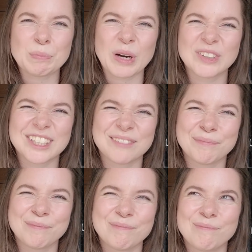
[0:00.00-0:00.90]
about
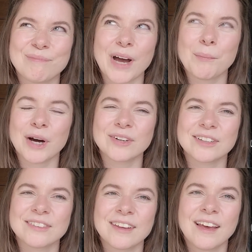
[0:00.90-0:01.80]

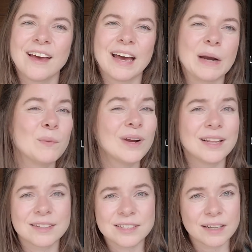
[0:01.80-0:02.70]
it, and really
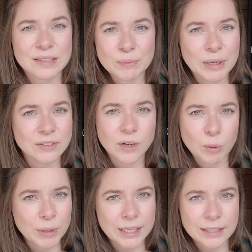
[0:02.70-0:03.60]
excited about
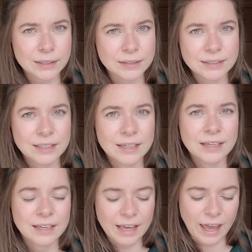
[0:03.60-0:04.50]
Copenhagen.
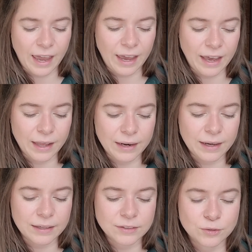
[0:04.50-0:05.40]
And
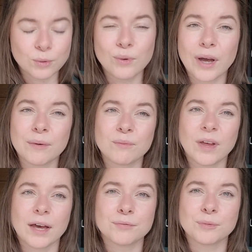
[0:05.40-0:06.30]
I do
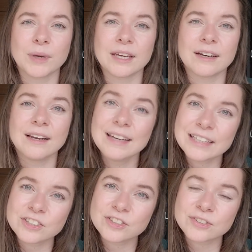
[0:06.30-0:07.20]
have to make a
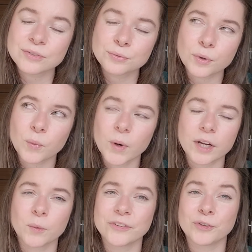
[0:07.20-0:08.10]
list for what
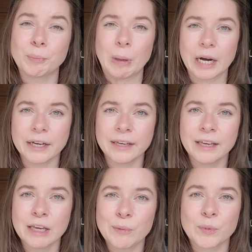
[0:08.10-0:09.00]
I want to buy,
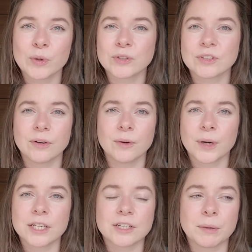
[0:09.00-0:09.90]
because
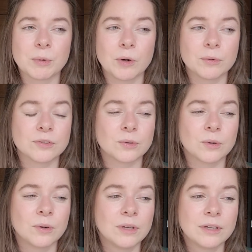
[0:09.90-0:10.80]
otherwise I'm going
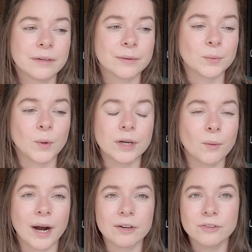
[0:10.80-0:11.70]
to run
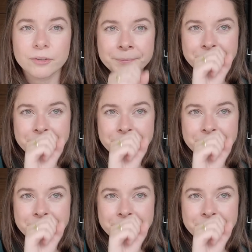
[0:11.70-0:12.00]
around